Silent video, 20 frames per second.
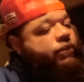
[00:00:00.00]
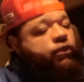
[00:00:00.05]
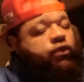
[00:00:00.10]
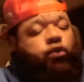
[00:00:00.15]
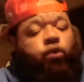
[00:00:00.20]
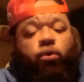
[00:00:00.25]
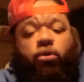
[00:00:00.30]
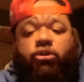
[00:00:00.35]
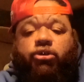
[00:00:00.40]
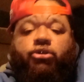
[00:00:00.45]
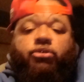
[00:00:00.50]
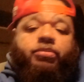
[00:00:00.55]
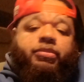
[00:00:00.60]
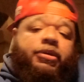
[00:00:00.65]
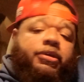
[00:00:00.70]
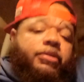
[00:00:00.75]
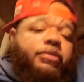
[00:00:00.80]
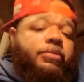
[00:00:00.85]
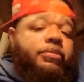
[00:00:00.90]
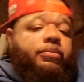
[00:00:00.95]
Torture,
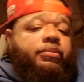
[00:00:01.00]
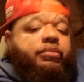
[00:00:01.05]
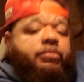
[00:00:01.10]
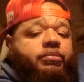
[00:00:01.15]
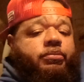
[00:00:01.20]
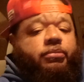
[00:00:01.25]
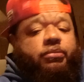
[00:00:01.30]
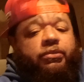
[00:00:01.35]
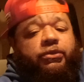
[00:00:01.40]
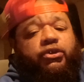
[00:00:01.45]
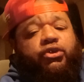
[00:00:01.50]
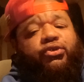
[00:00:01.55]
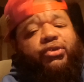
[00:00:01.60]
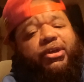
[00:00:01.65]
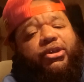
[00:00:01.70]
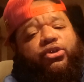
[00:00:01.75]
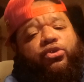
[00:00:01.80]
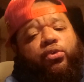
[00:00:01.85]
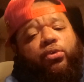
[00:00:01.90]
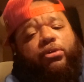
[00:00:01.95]
man.
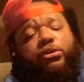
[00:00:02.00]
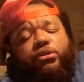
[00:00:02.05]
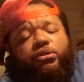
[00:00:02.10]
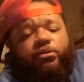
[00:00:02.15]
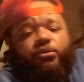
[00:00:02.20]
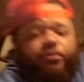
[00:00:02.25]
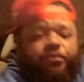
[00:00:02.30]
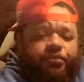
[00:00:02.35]
Straight torture.